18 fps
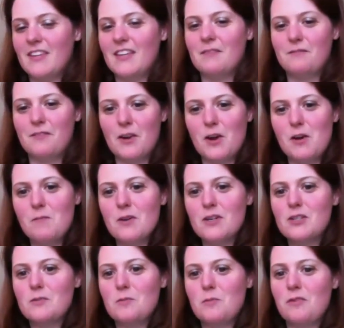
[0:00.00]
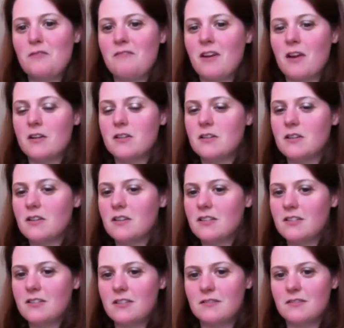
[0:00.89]
Very much a
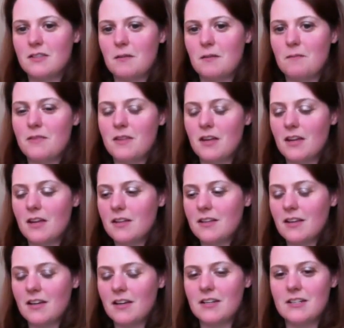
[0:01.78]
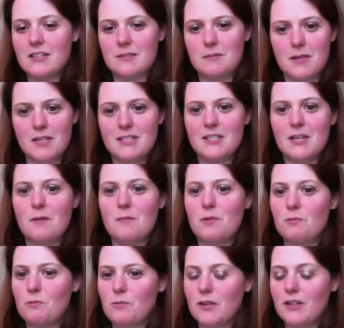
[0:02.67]
perfectionist. If something kind of is messed up,
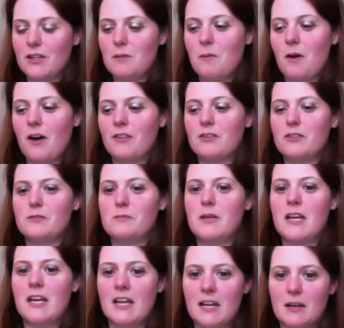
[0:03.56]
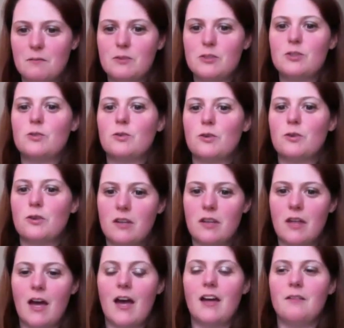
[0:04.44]
it really bothers me, and I'm sure
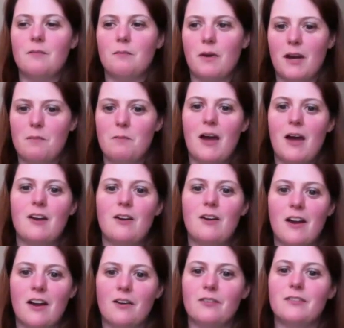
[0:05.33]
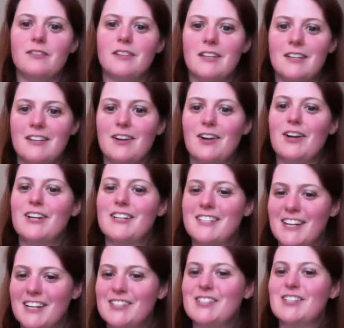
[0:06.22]
that my background in
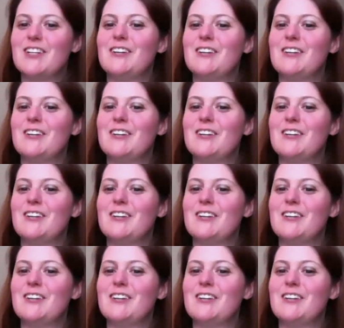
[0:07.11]
architecture